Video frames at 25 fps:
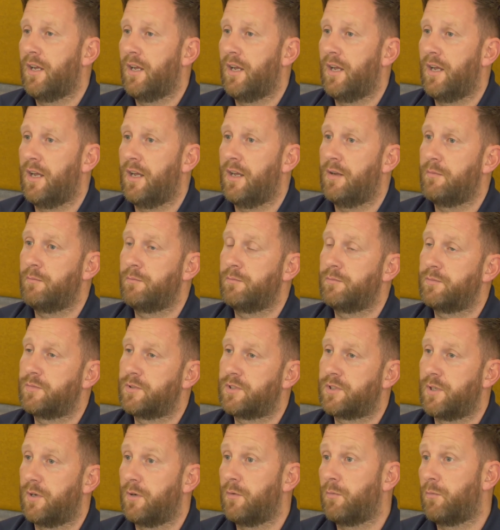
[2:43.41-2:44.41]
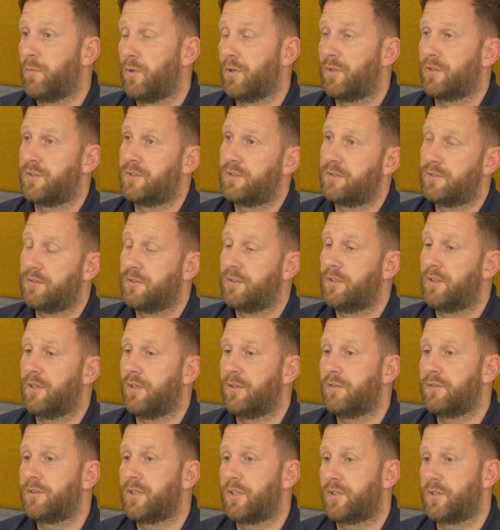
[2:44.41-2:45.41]
So it was,
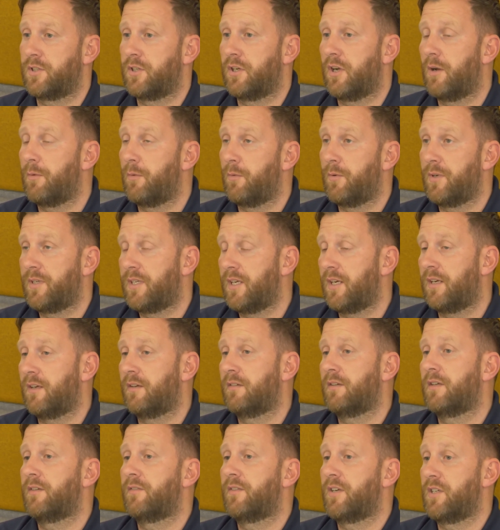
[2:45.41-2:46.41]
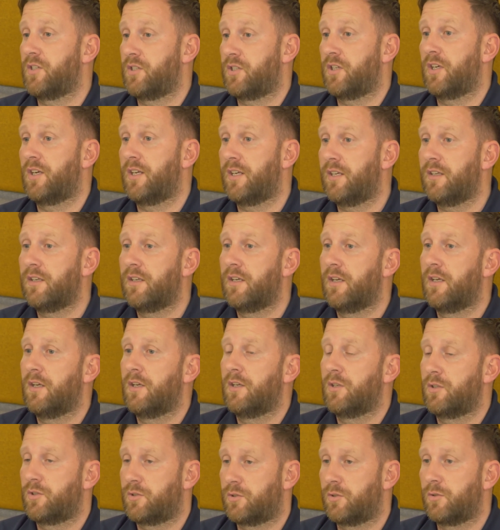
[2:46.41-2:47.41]
touch and go, but we did eventually
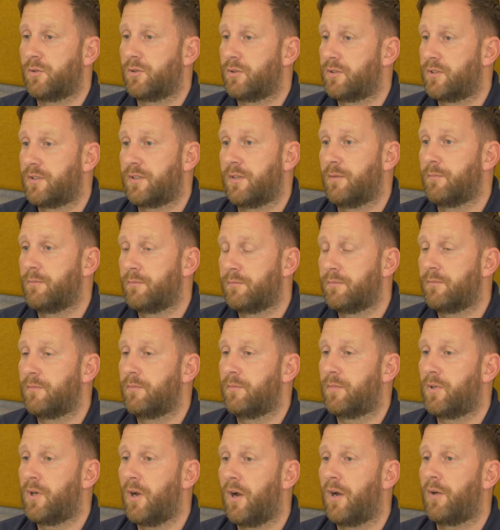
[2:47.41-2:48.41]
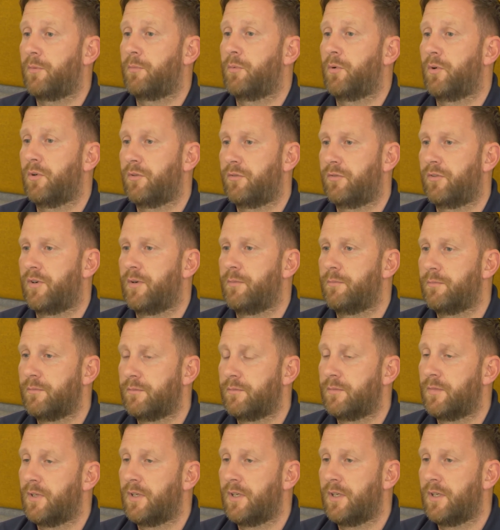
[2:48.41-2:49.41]
source some cardboard from